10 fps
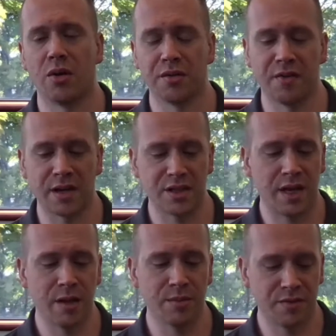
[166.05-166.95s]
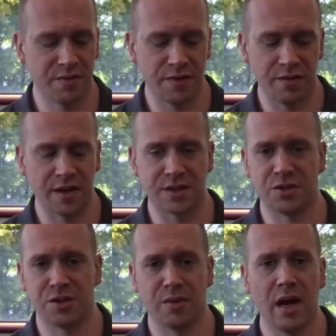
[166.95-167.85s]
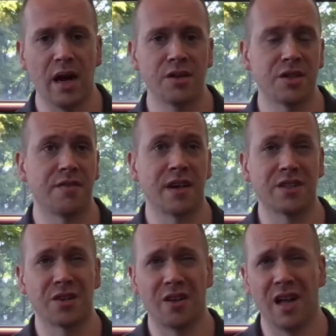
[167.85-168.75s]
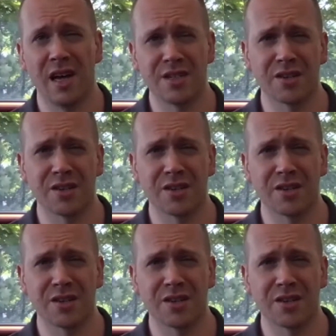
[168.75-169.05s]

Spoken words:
It affects them, it affects their suppliers, it affects their clients,